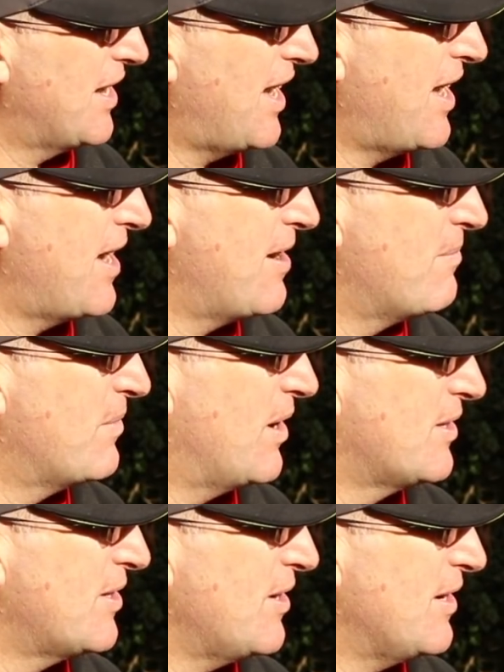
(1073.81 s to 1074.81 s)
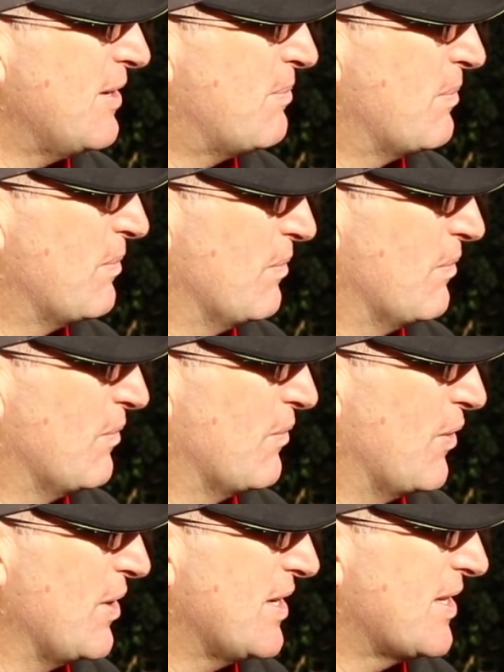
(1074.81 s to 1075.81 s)
and certainly
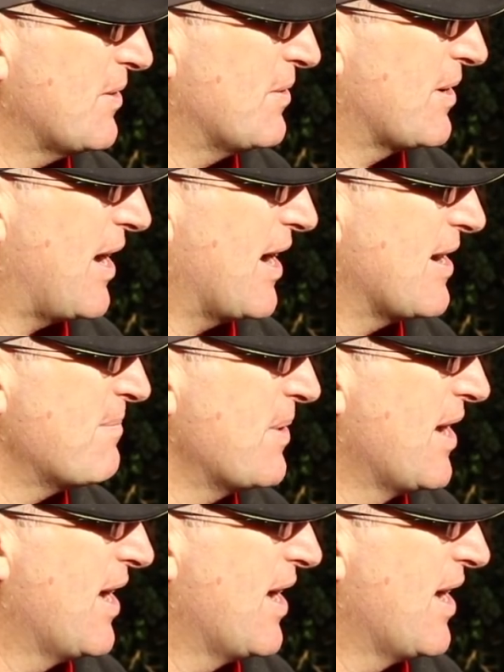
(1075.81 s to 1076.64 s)
for this sort of game.